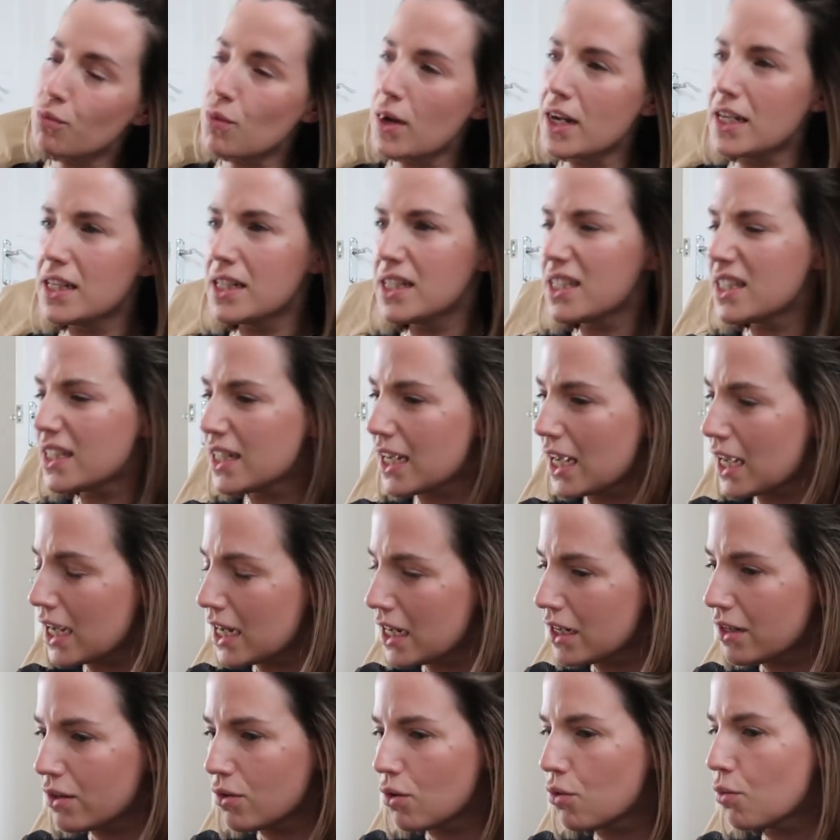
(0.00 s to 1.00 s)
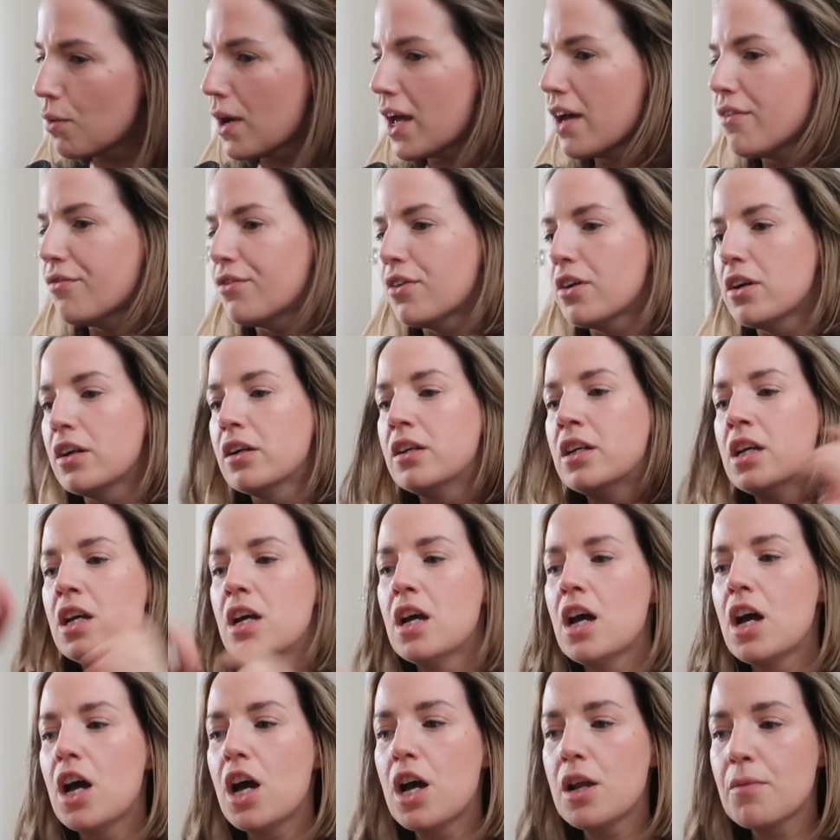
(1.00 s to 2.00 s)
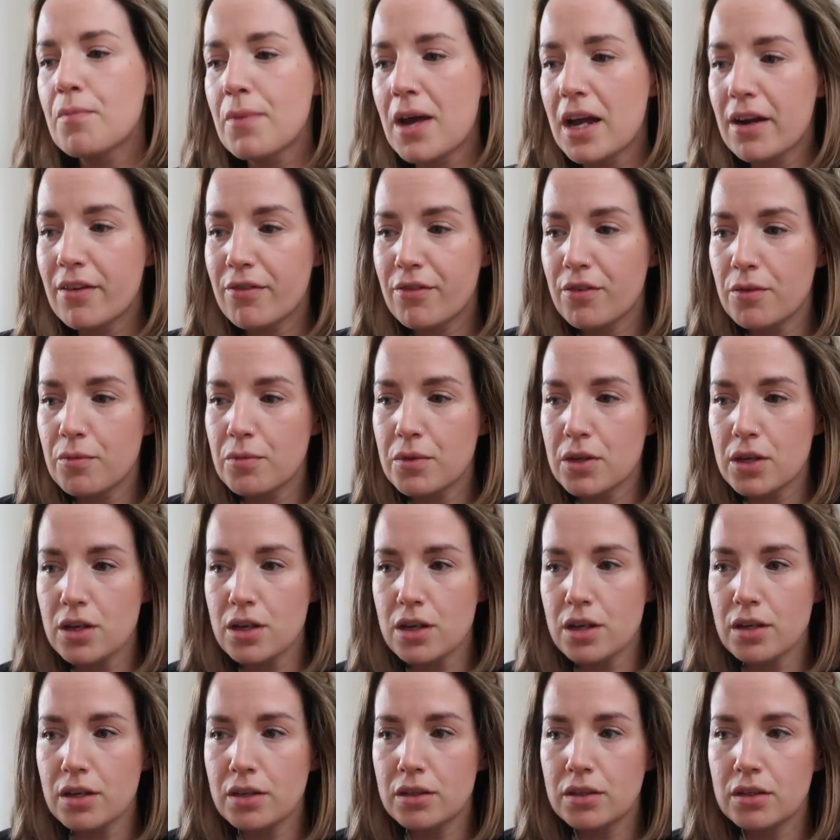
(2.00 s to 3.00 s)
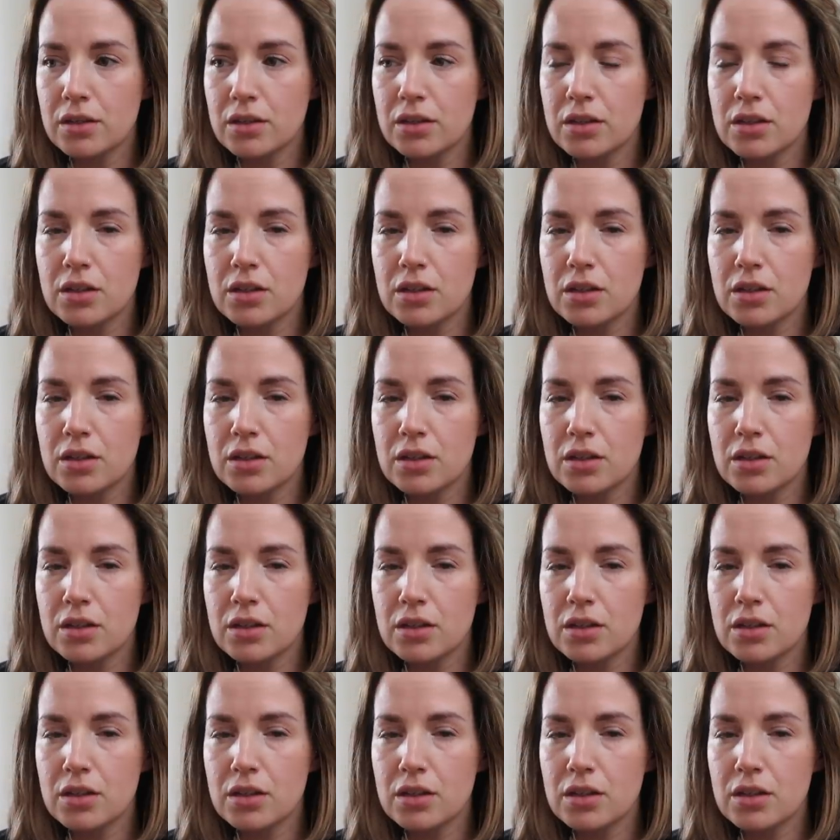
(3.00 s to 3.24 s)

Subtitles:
Wednesday or whatever. Heard back from the...